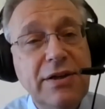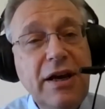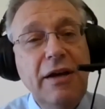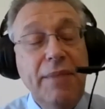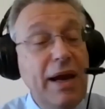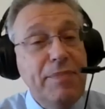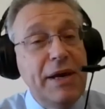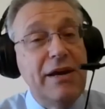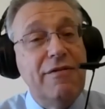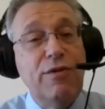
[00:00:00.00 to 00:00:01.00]
Maybe
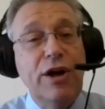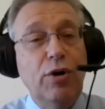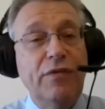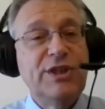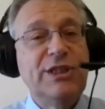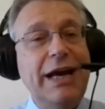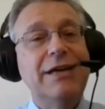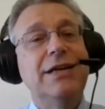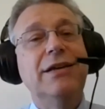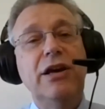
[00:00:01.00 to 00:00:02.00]
we're overstating
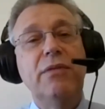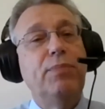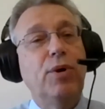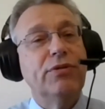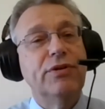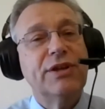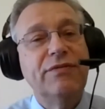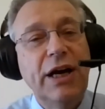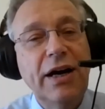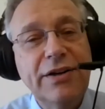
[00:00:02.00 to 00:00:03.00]
the importance of
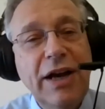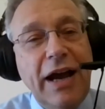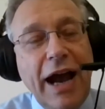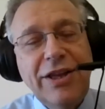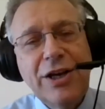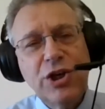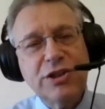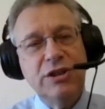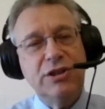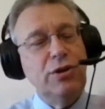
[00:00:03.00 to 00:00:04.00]
that. And that's just
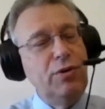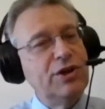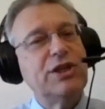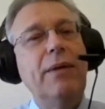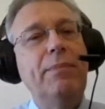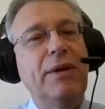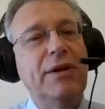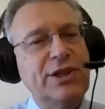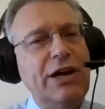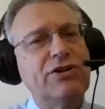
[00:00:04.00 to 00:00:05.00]
two examples,
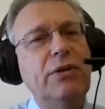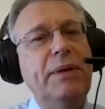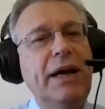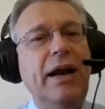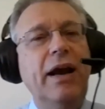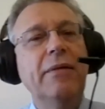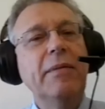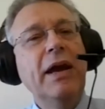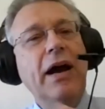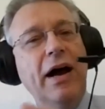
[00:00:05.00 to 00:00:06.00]
central planning,
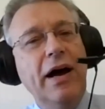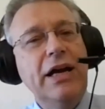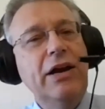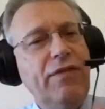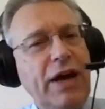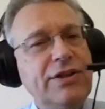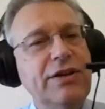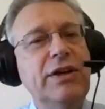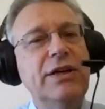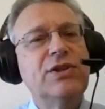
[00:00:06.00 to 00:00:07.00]

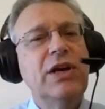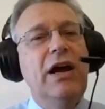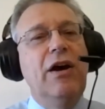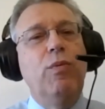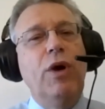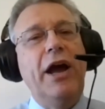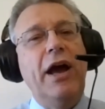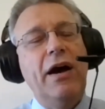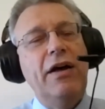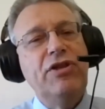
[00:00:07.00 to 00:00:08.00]
inventiveness, where
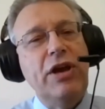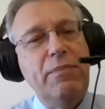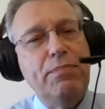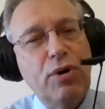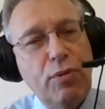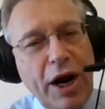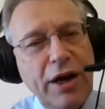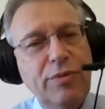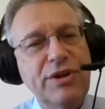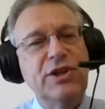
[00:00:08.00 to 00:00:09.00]
the
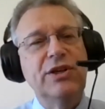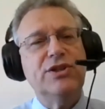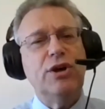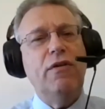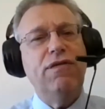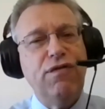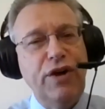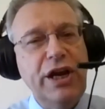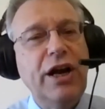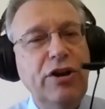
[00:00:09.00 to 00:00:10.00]
prerequisites of free
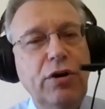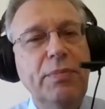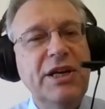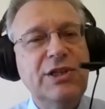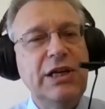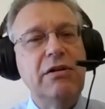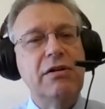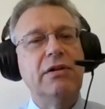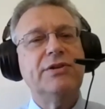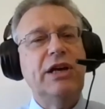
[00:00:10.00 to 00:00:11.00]
economic
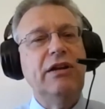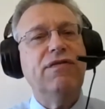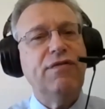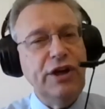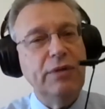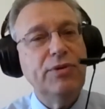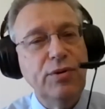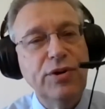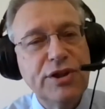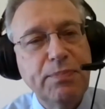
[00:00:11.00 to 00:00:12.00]
signals and a freedom to
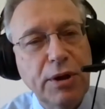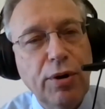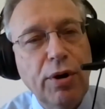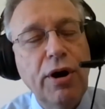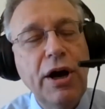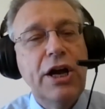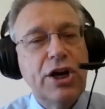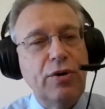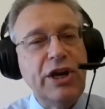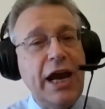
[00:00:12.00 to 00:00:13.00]
explore
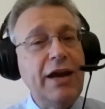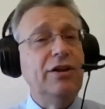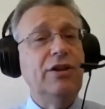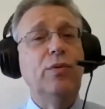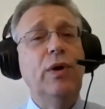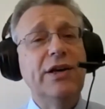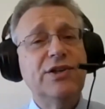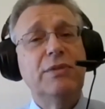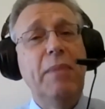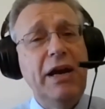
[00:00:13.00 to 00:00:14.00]
created the West,
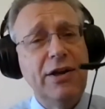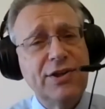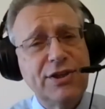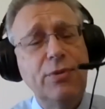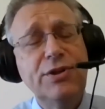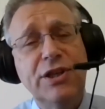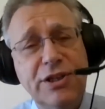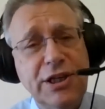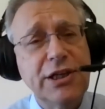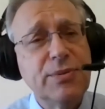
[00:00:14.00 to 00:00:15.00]
made it so
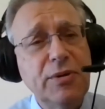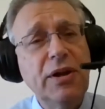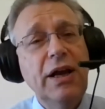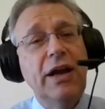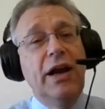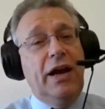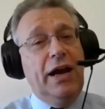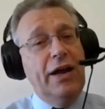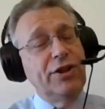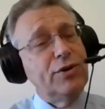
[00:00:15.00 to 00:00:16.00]
successful. And
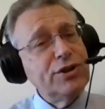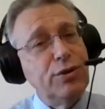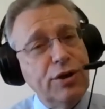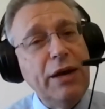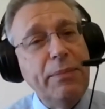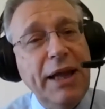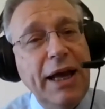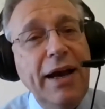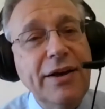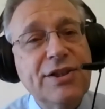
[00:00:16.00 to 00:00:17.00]
those two key
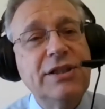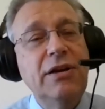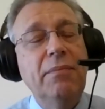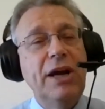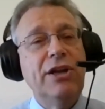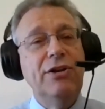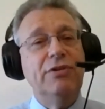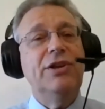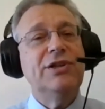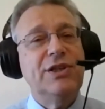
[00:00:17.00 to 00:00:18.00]
planks might not
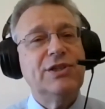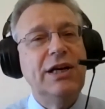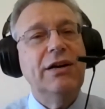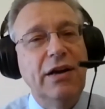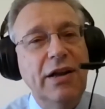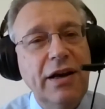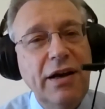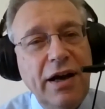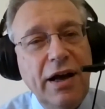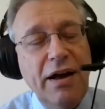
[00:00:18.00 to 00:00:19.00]
necessarily
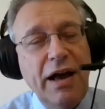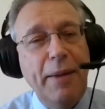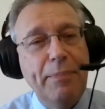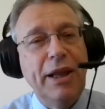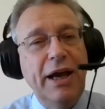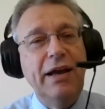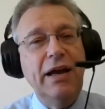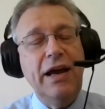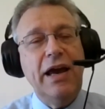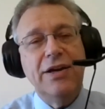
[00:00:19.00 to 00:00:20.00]
play
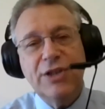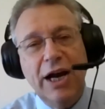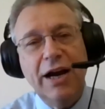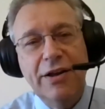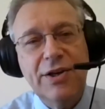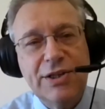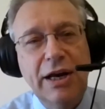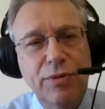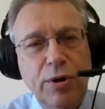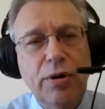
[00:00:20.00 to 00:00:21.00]
exactly the same
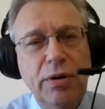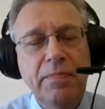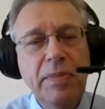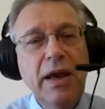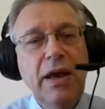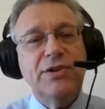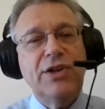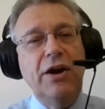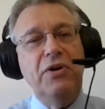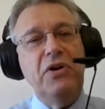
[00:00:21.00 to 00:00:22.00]
role. So
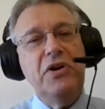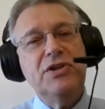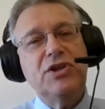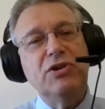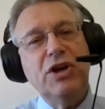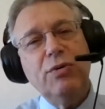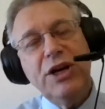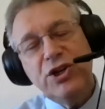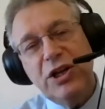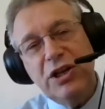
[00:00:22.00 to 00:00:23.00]
the
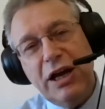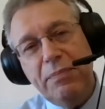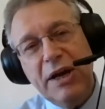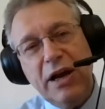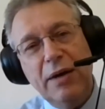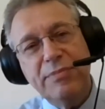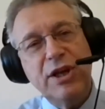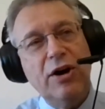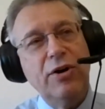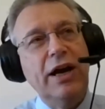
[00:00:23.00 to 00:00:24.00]
question then becomes,
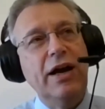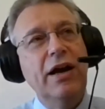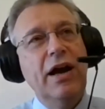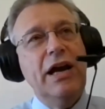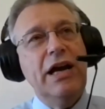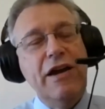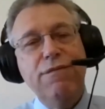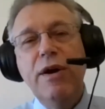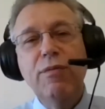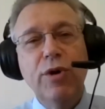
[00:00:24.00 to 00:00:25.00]
okay, if we
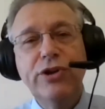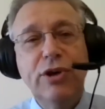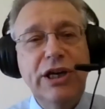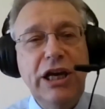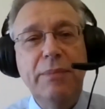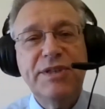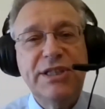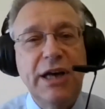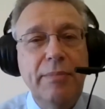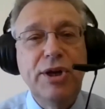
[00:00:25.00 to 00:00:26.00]
want to keep some
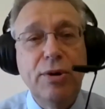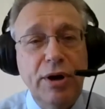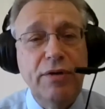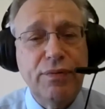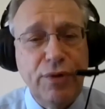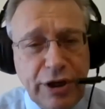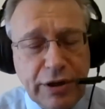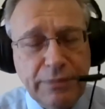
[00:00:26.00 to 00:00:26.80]
degree of freedom,